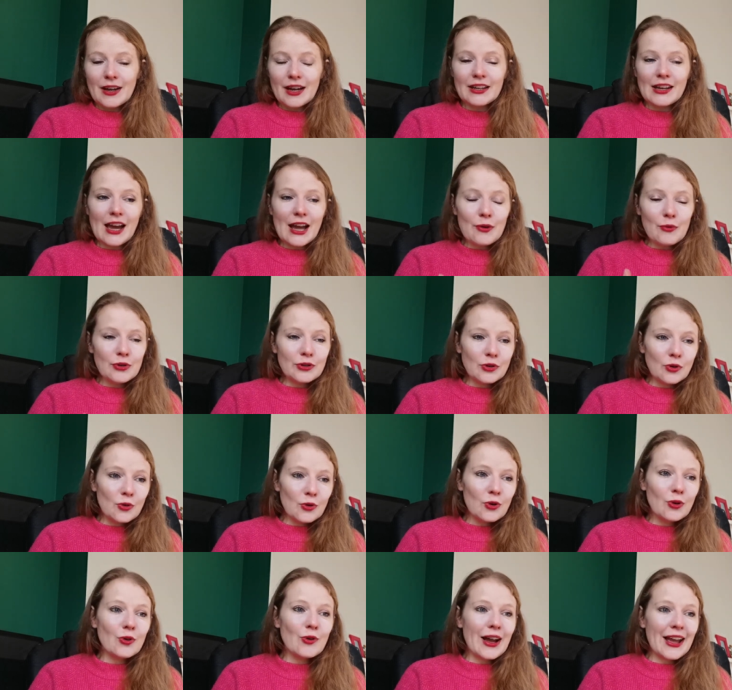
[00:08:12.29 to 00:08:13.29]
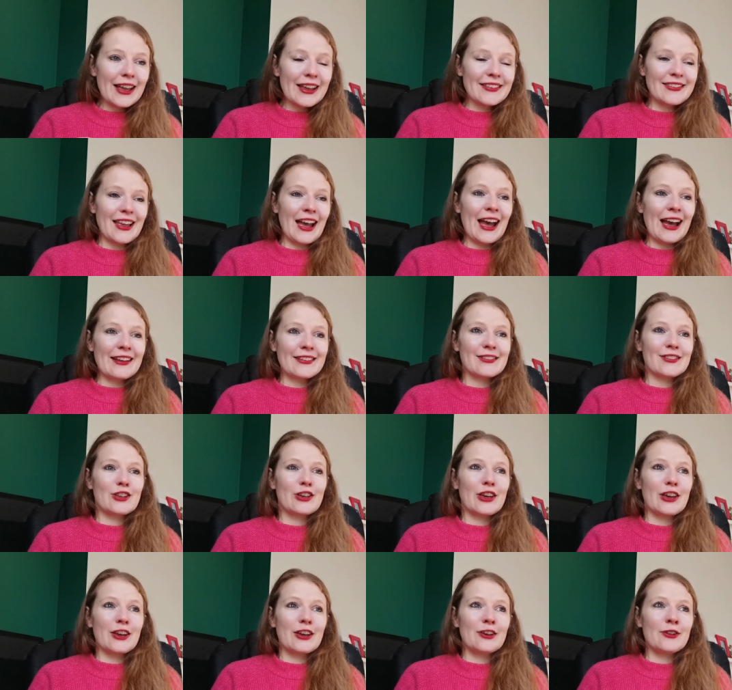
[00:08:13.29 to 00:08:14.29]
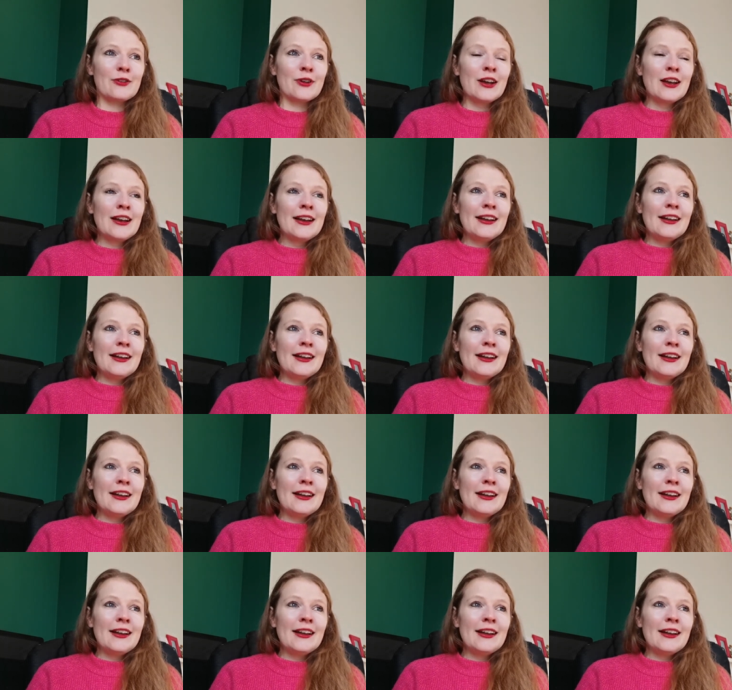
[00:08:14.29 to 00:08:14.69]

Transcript: And I would always ask you